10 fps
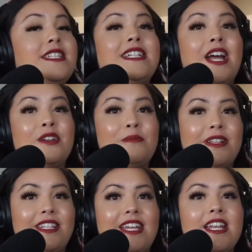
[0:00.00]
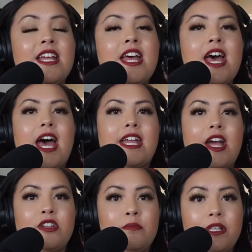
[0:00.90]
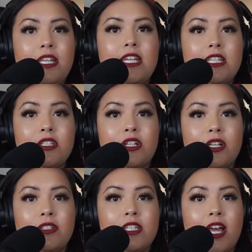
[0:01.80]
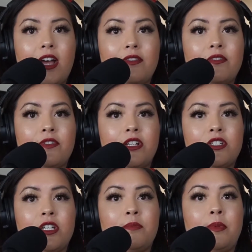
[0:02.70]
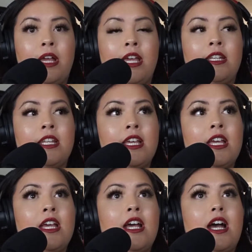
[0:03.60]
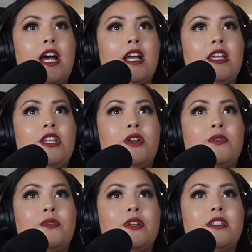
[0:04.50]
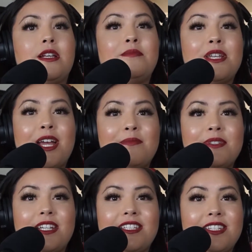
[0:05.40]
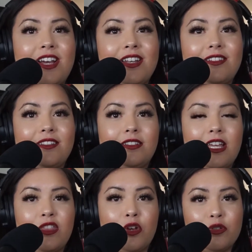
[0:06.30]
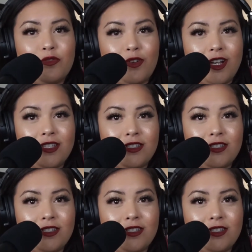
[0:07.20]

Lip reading: accountability. Accountability is good to have in friendship. And, sometimes it's not like those friends.